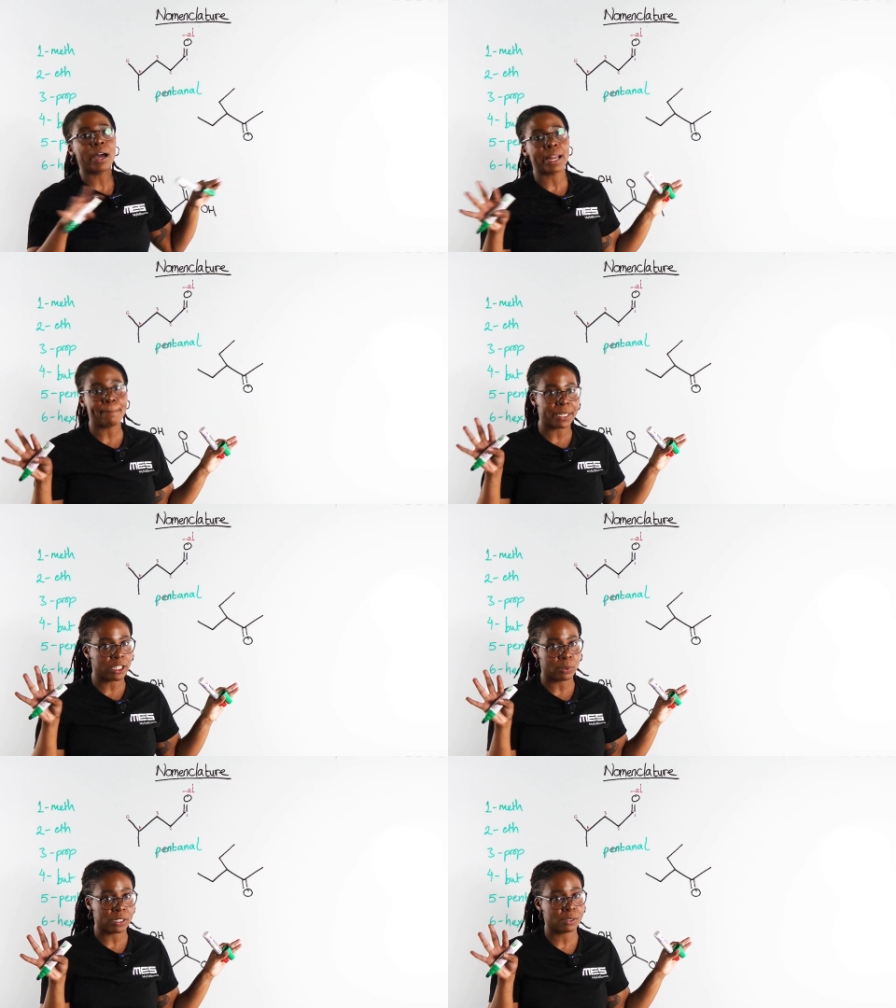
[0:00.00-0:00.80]

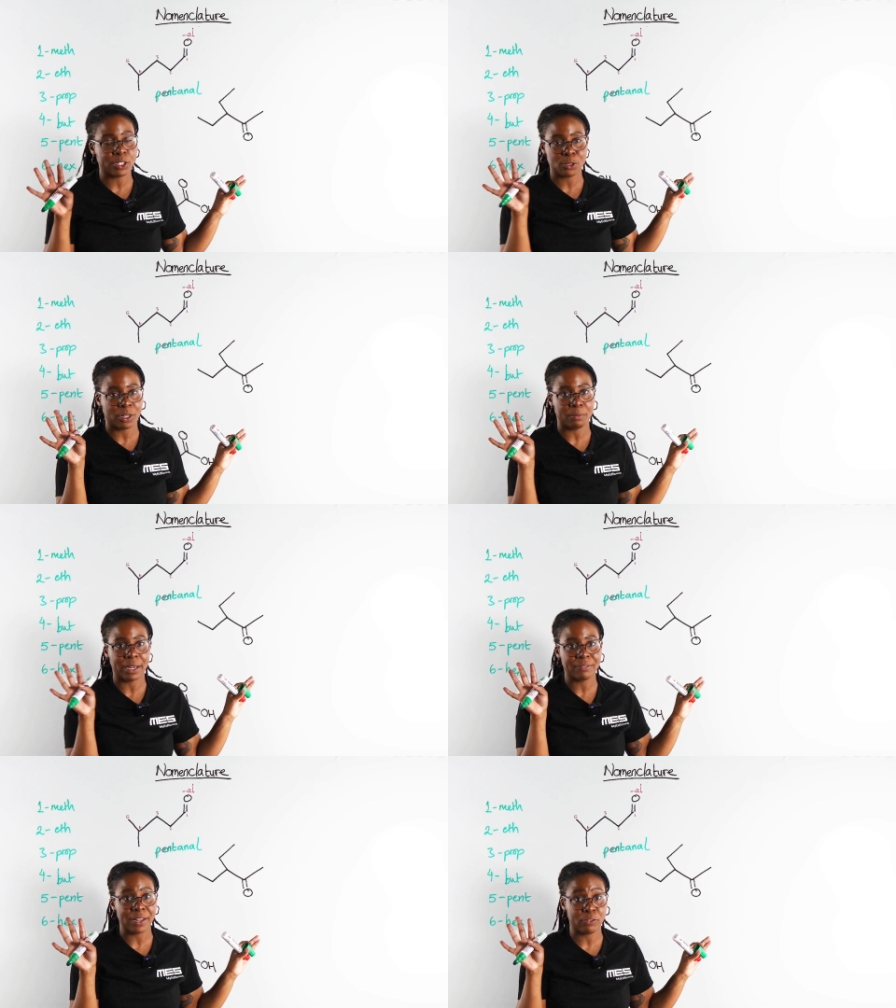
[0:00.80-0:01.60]
unambiguous, which is one of
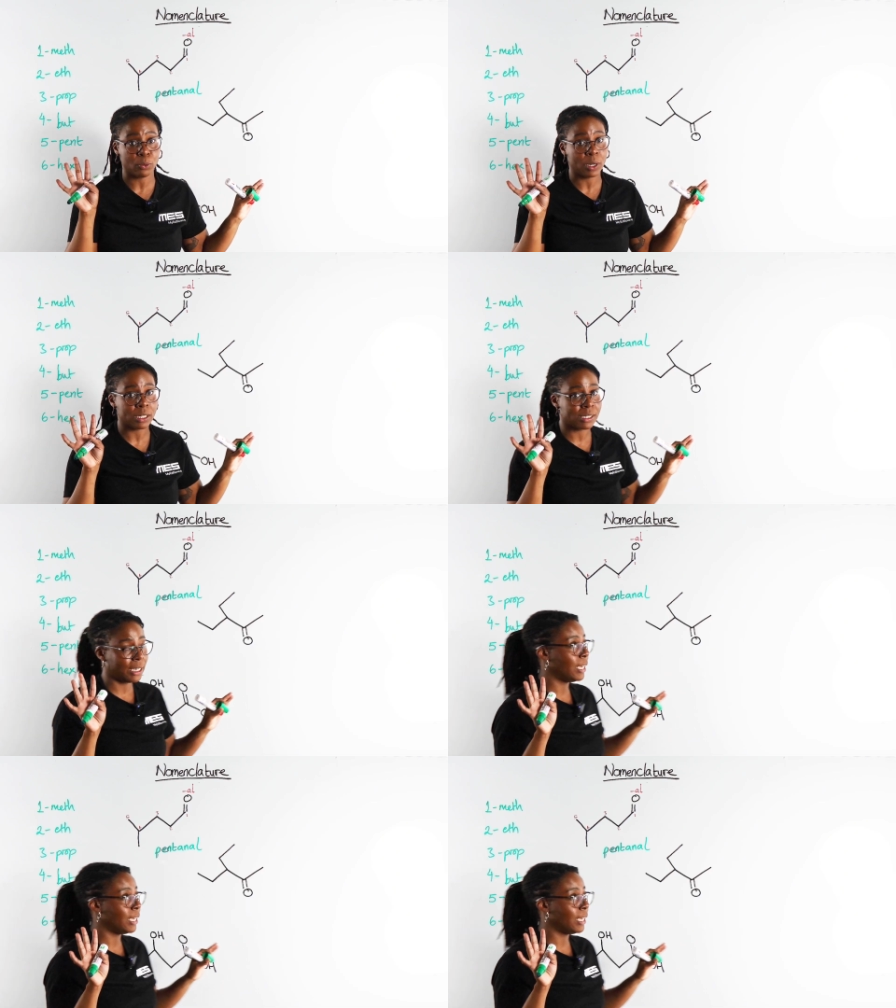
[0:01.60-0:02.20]
my favorite words